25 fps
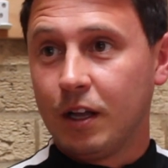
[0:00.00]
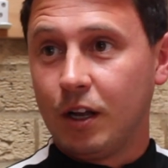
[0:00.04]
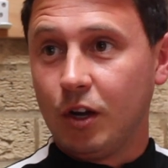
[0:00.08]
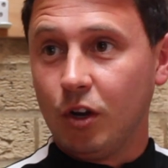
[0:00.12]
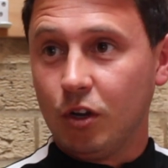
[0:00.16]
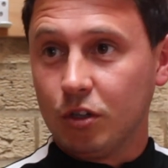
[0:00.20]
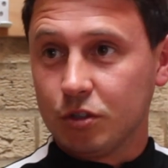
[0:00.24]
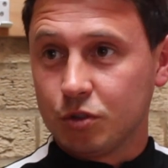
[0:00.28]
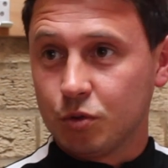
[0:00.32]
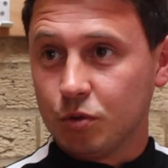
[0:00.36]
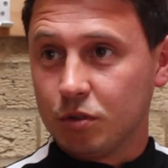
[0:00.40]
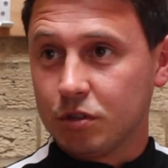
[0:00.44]
a
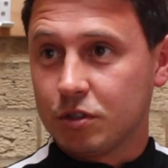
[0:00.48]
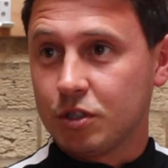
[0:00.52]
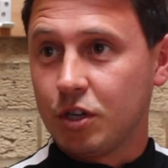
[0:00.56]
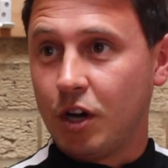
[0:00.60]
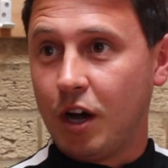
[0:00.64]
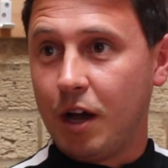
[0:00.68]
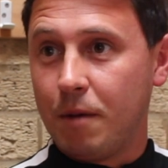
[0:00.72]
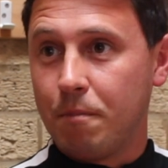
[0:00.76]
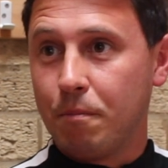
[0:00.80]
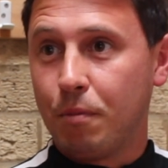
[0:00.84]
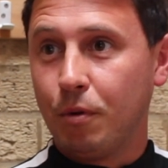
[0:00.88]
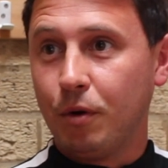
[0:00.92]
lot of sort of
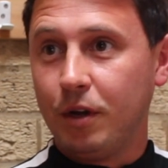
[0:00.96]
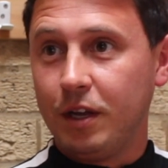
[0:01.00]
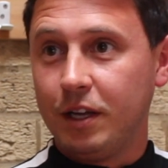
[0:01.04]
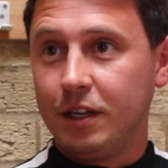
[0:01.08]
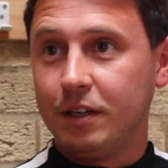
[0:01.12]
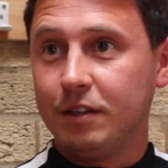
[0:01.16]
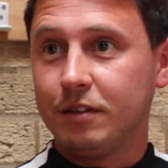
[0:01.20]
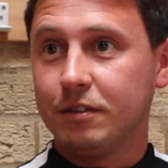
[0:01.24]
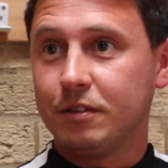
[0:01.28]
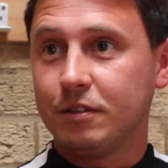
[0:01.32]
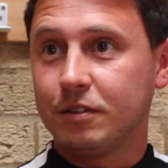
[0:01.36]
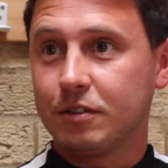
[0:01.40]

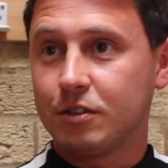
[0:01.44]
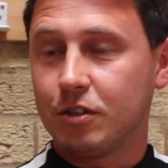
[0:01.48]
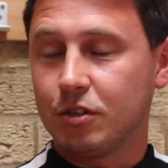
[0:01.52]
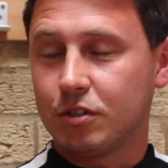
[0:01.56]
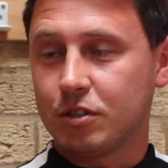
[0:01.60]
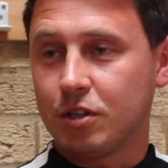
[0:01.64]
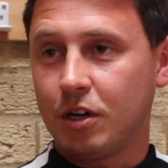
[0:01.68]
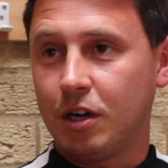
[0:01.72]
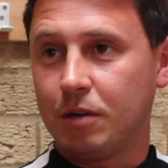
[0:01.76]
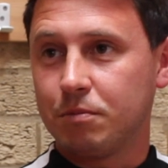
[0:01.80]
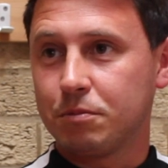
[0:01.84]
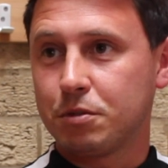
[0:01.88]

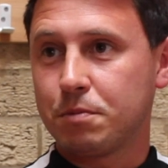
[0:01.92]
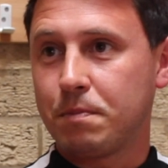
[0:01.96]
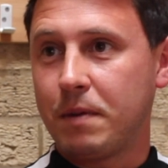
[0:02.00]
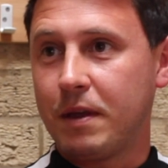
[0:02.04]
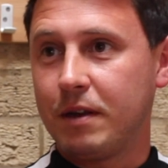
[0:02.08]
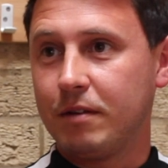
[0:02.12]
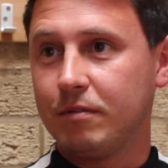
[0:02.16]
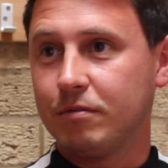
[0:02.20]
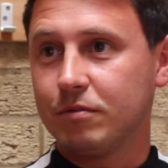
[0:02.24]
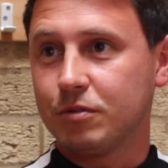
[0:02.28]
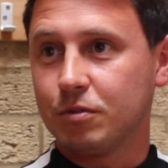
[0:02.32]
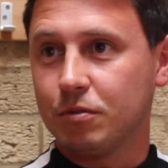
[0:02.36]
time
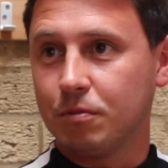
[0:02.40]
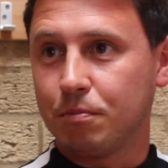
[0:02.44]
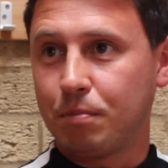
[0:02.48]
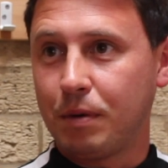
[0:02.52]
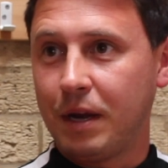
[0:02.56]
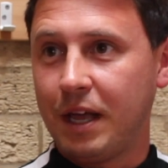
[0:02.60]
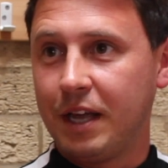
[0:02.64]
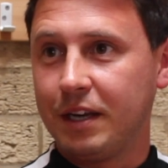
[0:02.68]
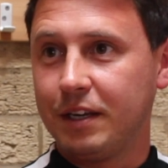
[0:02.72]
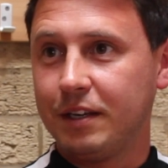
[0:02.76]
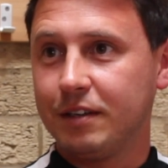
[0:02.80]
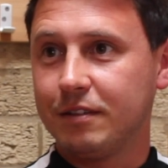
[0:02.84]
spent
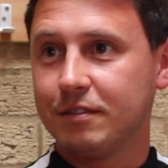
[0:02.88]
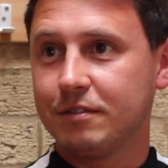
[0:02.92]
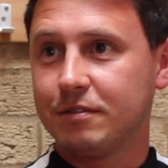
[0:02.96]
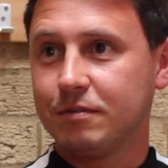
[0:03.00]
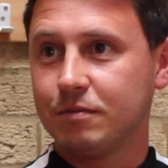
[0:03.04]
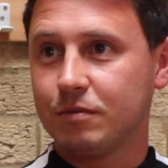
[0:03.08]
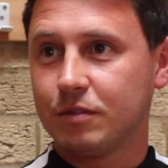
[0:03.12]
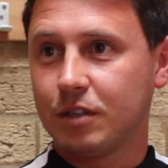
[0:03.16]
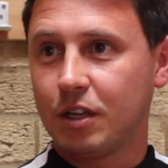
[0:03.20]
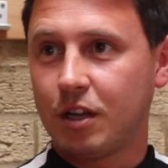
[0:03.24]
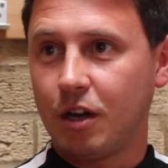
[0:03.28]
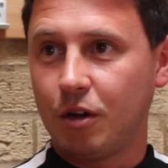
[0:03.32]

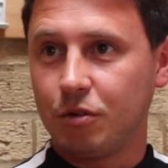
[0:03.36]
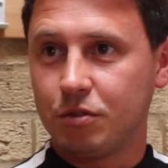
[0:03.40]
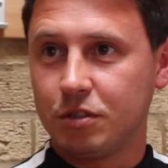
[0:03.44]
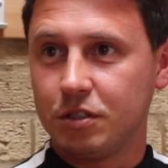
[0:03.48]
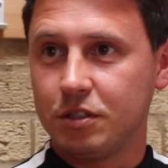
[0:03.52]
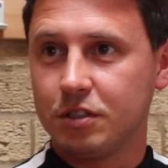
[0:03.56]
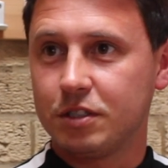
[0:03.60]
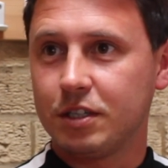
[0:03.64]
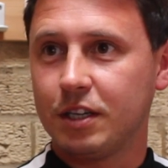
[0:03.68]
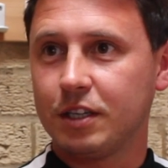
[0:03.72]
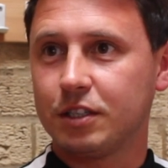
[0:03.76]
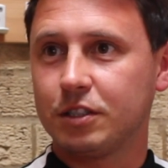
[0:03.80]
planning
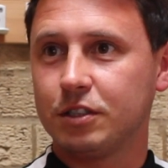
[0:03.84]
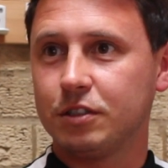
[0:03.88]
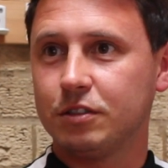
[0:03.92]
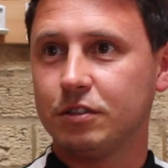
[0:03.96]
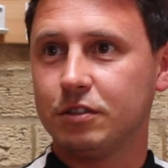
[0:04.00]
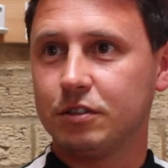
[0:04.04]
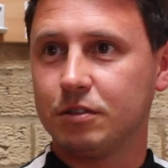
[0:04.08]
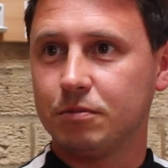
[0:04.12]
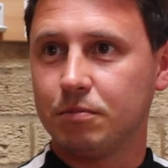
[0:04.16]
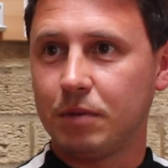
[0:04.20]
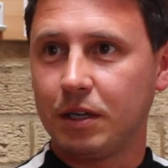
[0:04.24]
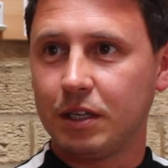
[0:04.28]
coaching
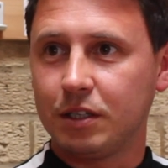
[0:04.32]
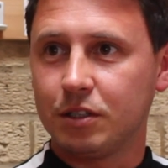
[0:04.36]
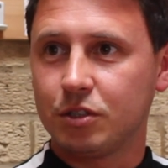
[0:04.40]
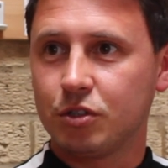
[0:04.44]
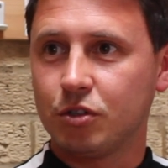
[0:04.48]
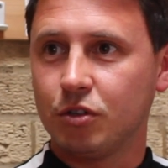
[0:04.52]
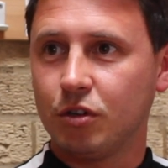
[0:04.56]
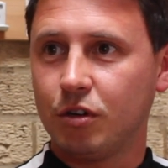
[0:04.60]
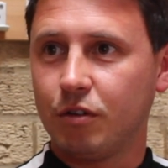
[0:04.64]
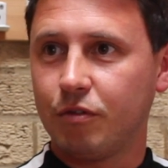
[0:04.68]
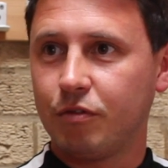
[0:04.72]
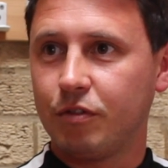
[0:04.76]
sessions and making
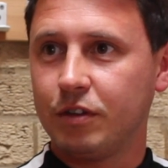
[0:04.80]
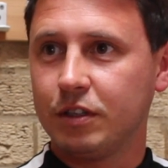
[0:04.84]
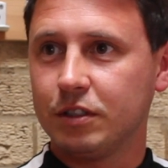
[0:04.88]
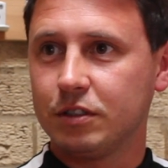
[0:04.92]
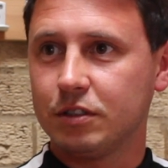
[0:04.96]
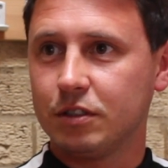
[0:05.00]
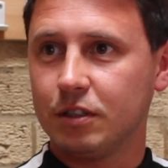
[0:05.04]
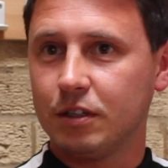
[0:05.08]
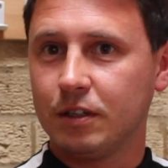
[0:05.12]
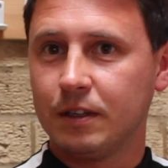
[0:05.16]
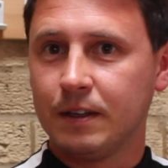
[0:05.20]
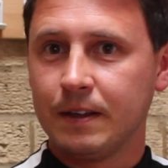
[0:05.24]
sure that
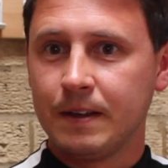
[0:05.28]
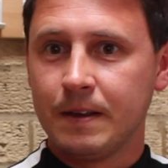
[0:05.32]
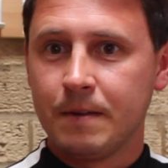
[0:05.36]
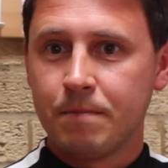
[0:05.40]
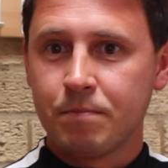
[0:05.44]
things are